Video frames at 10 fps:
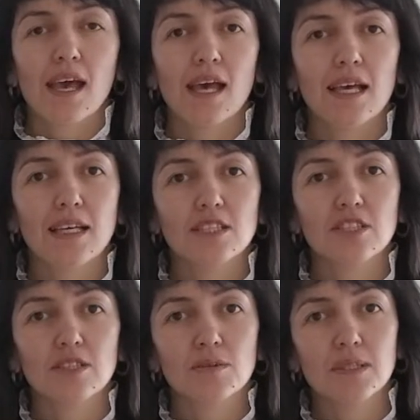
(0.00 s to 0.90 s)
And
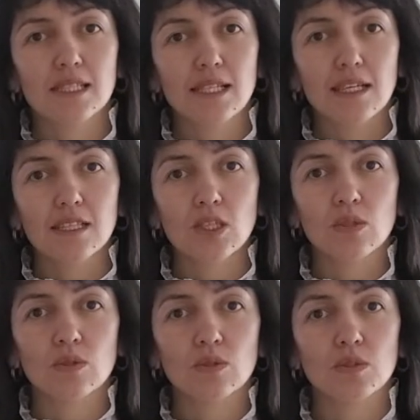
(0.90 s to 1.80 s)
we decided
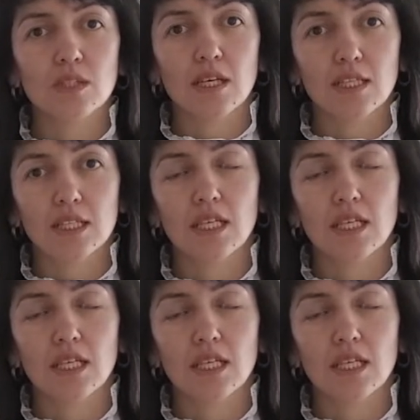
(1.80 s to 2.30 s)
to study